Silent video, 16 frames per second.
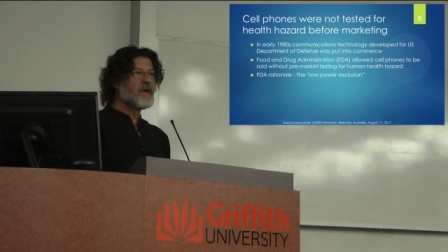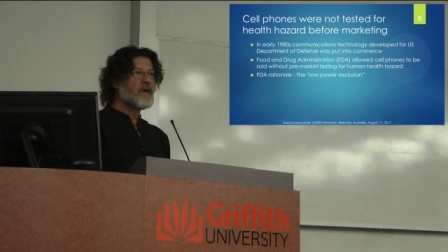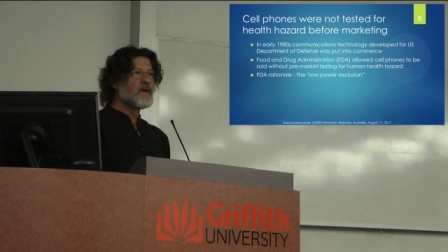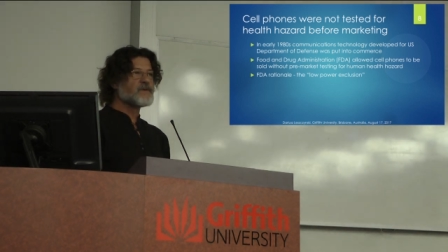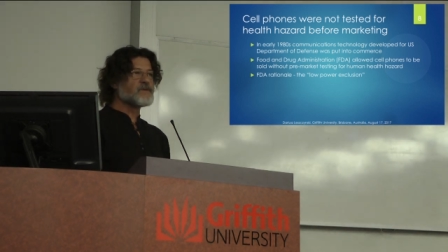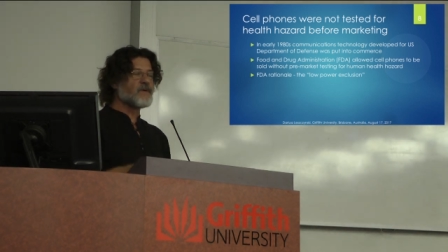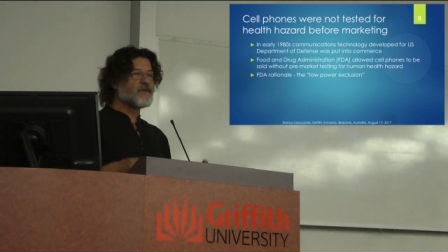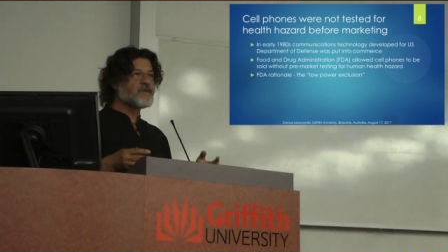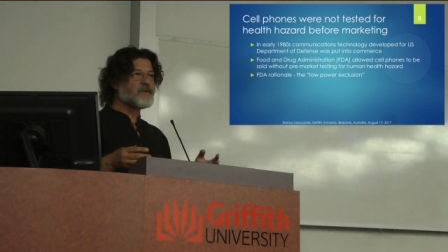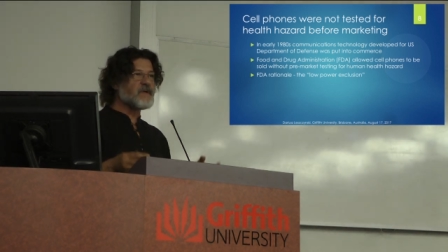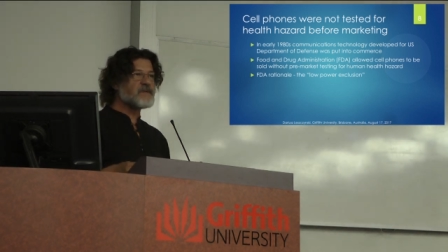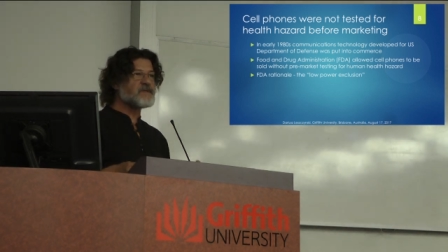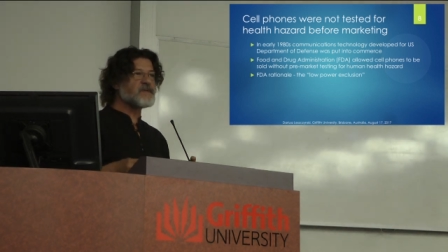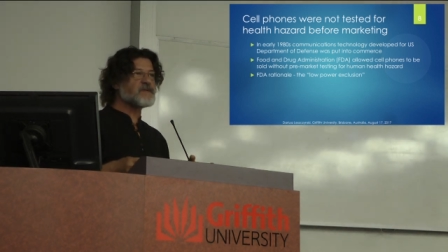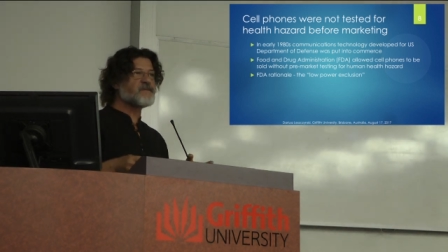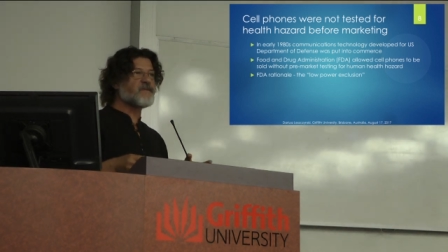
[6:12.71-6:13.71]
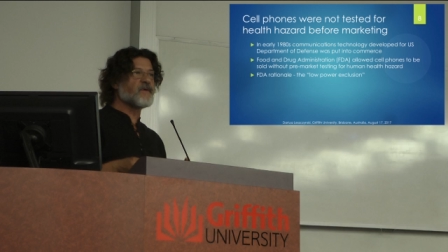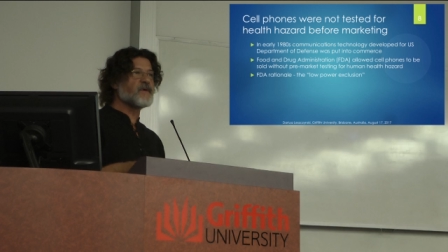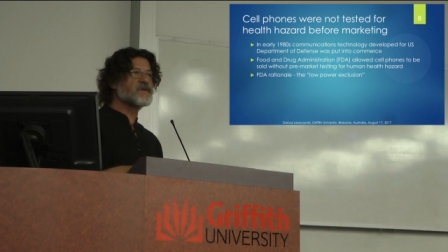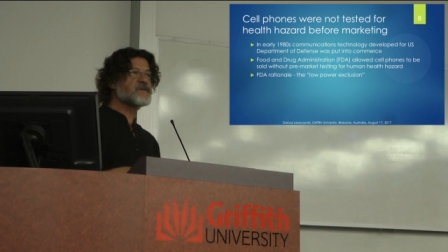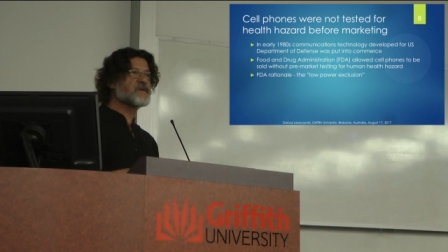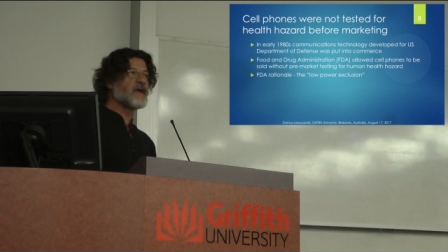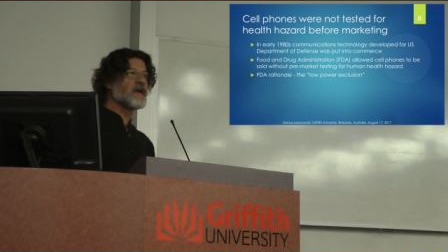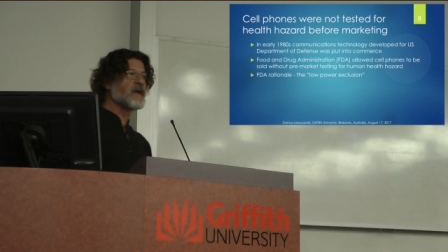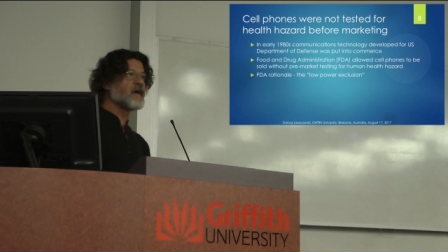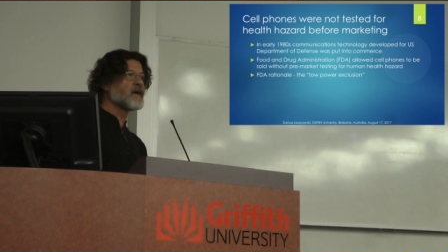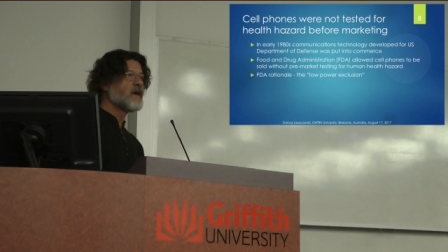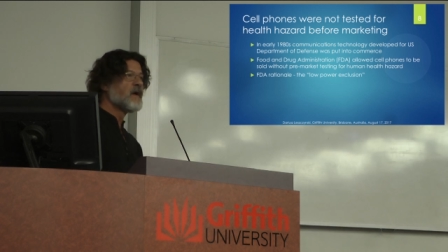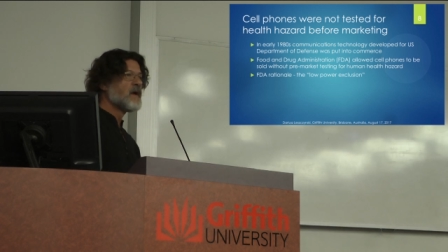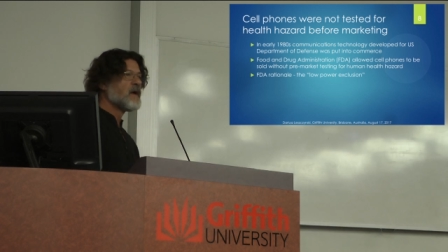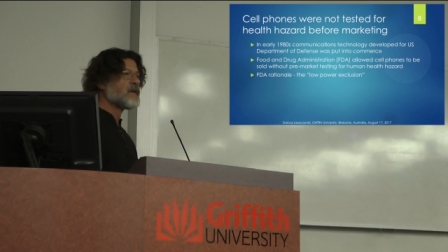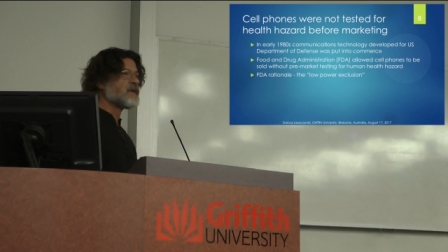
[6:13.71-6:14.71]
So this is first thing
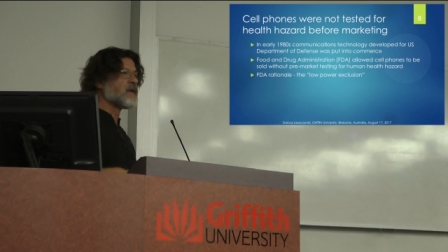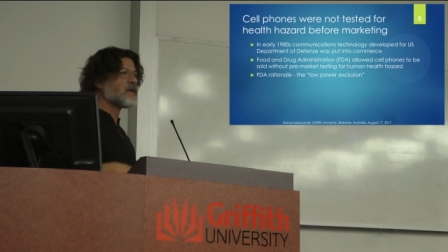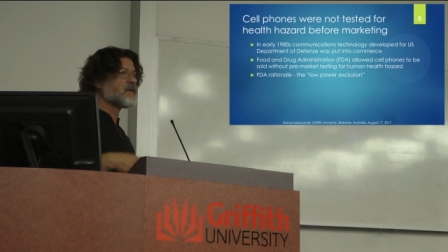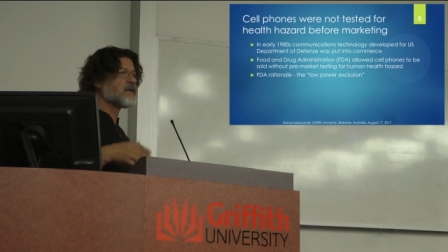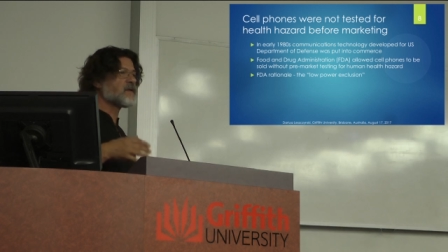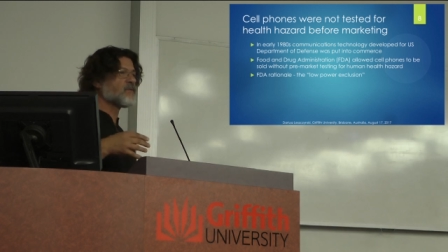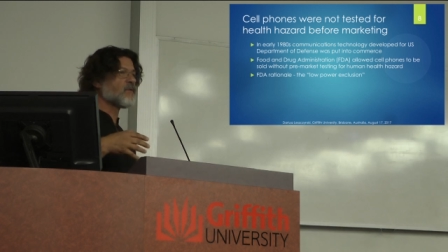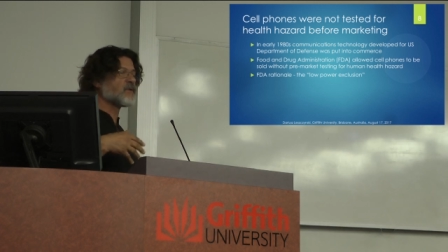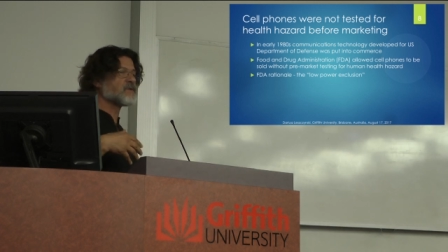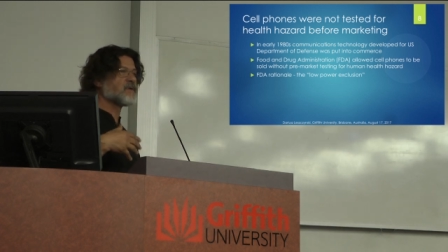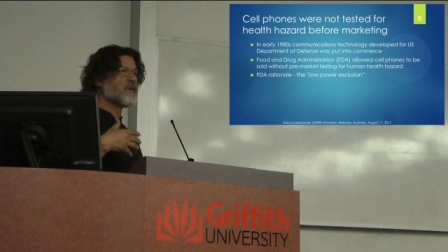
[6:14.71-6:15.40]
that it was